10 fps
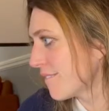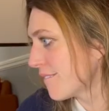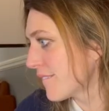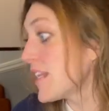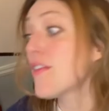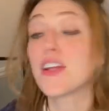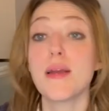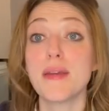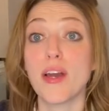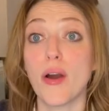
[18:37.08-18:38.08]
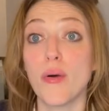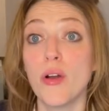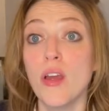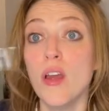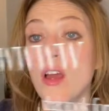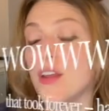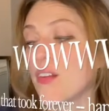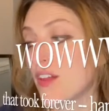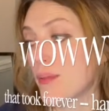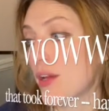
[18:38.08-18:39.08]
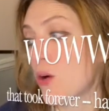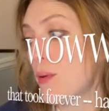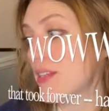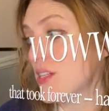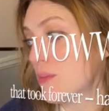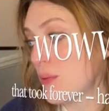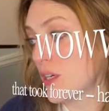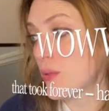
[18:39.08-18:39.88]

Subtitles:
Never Let Me Go. Never Let Me Go, based on a book,